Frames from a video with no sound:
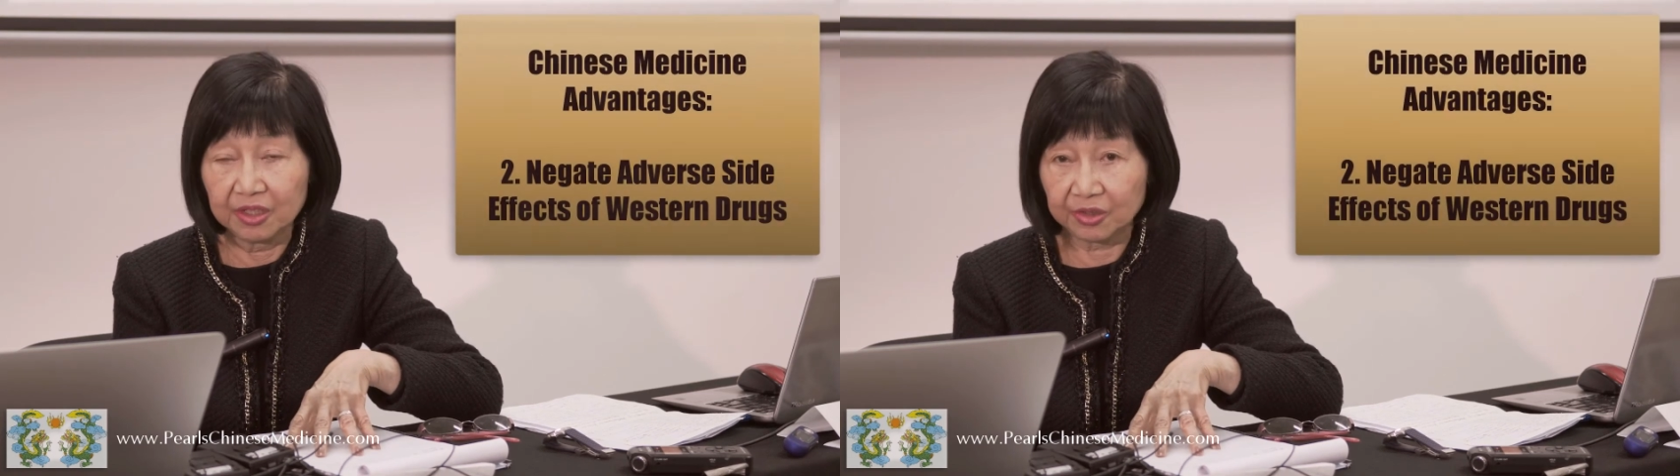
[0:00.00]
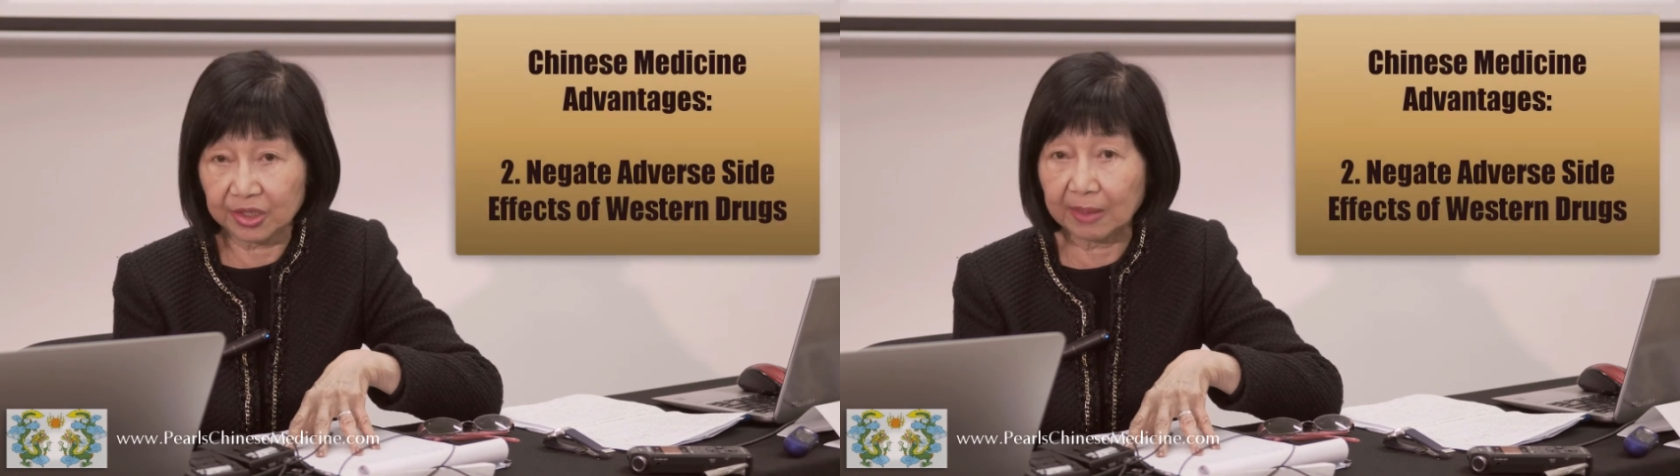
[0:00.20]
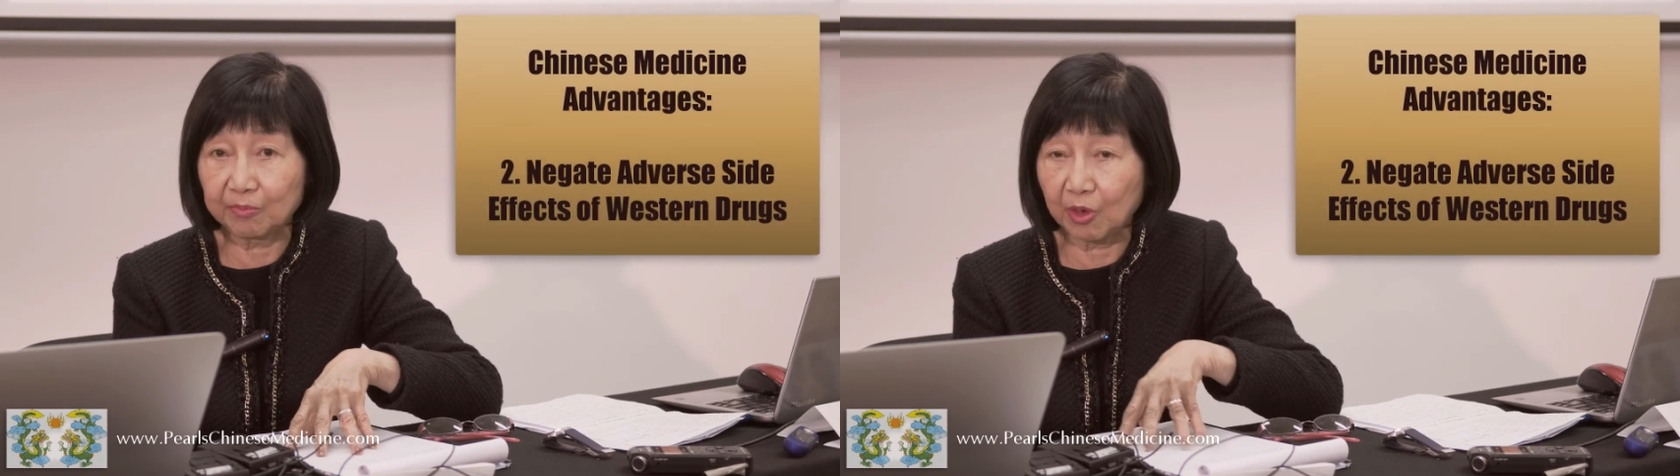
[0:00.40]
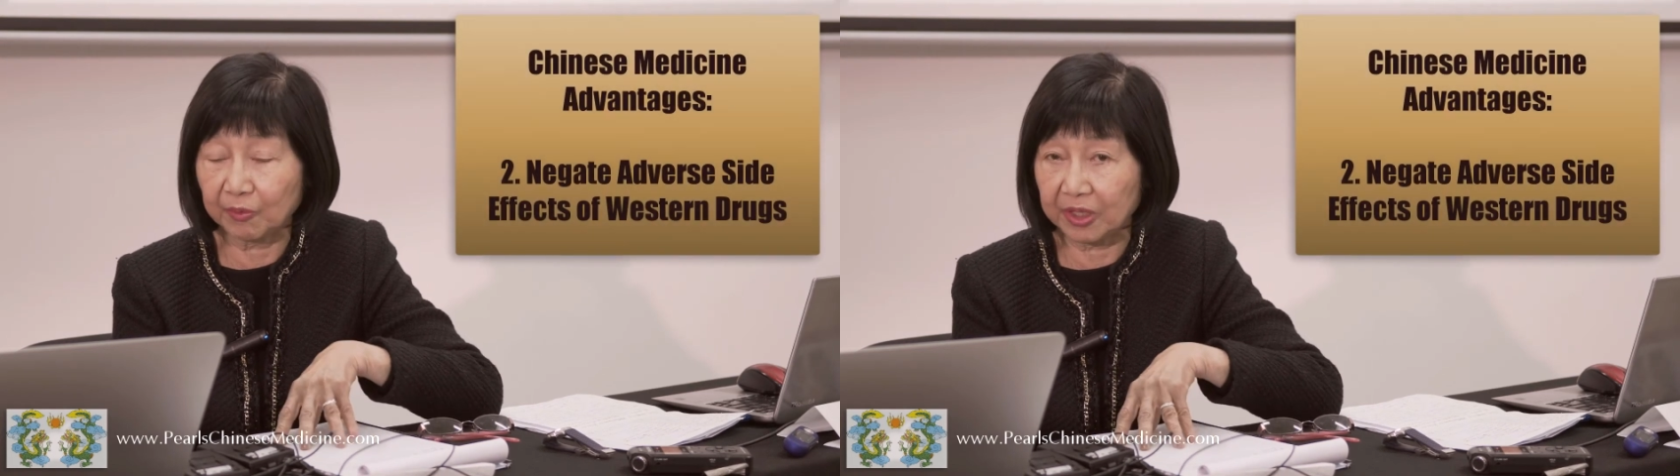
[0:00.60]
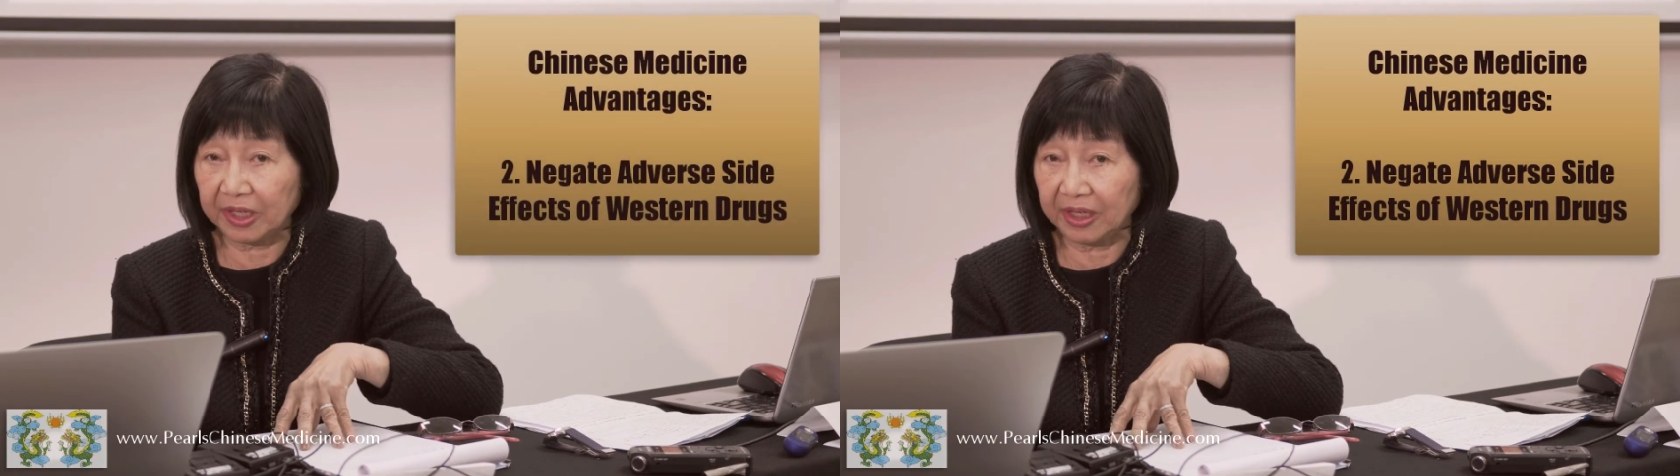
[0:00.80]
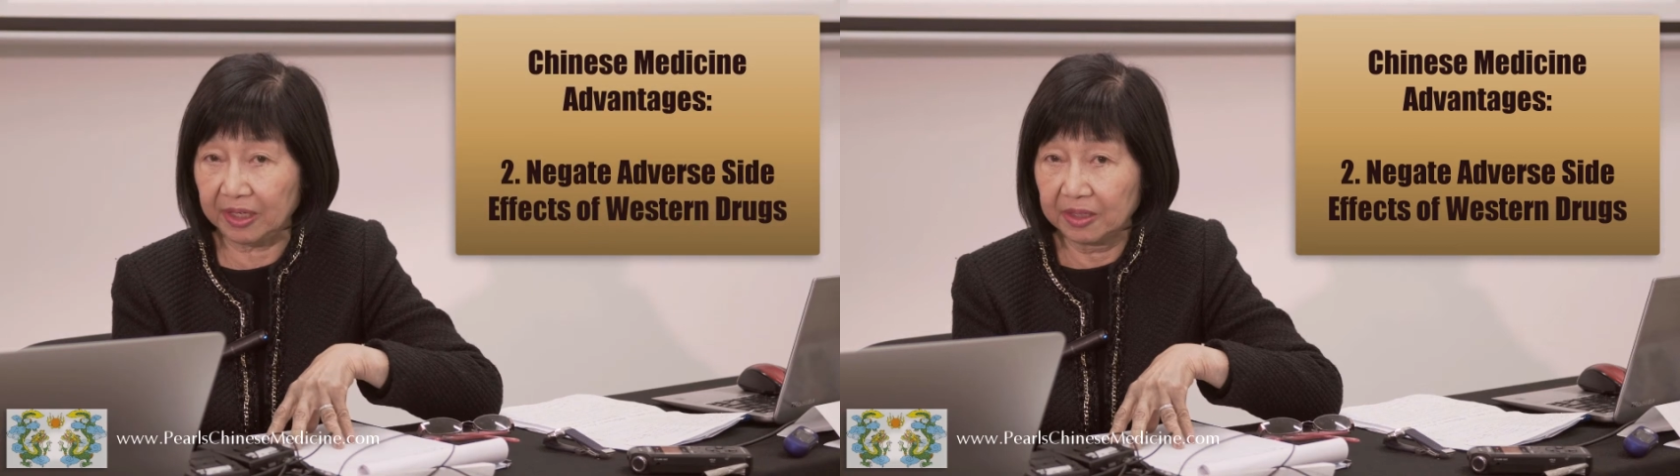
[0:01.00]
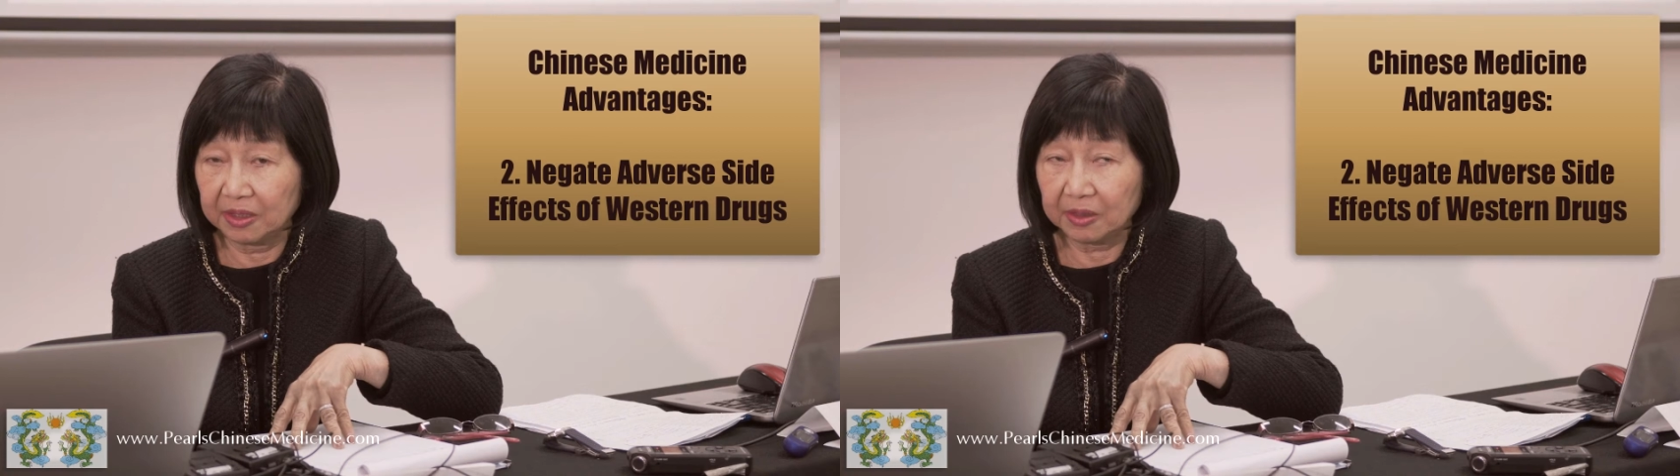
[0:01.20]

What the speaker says: some of the